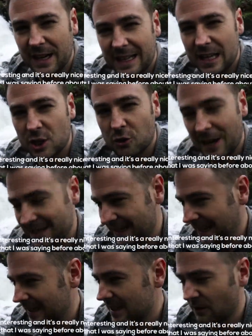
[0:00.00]
really
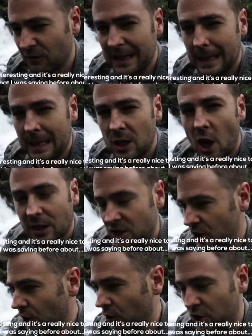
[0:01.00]
interesting, and it's a really
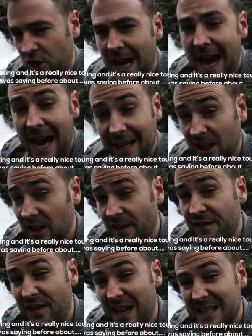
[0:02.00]
nice touch, and it kind
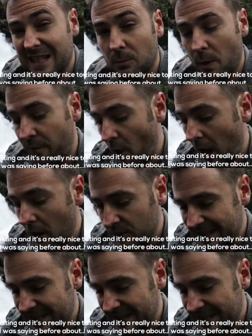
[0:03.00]
of fits in with what I